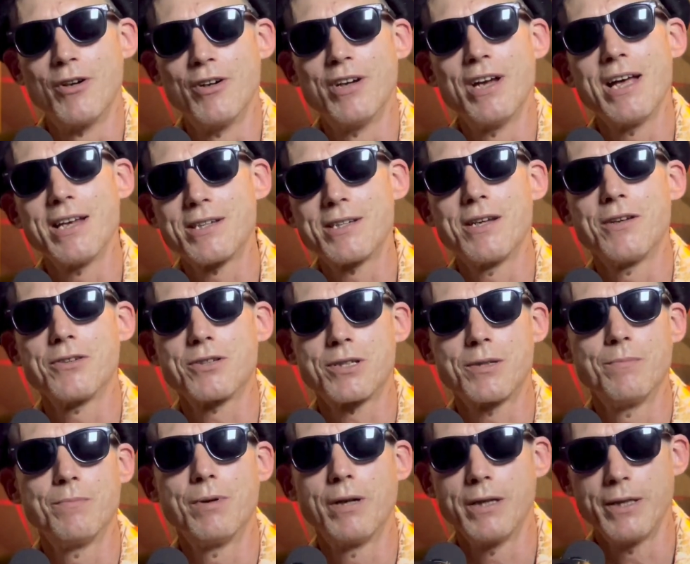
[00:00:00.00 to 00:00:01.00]
And that sounds
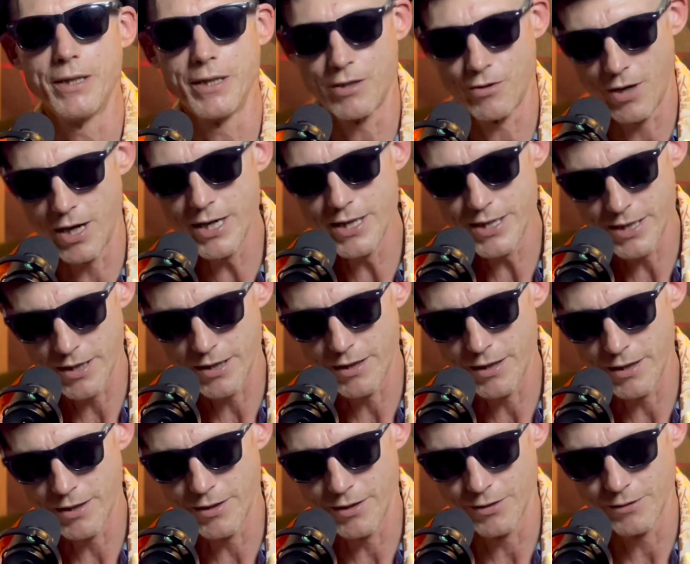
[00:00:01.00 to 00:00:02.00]
completely crazy,
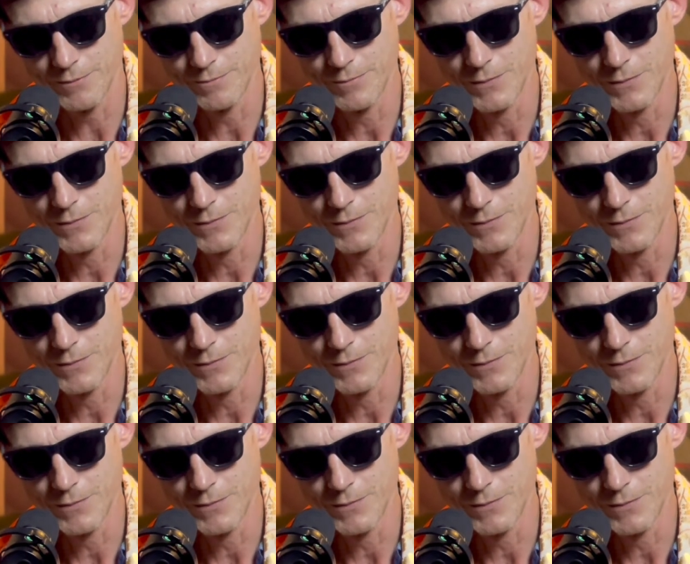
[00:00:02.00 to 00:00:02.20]
you know,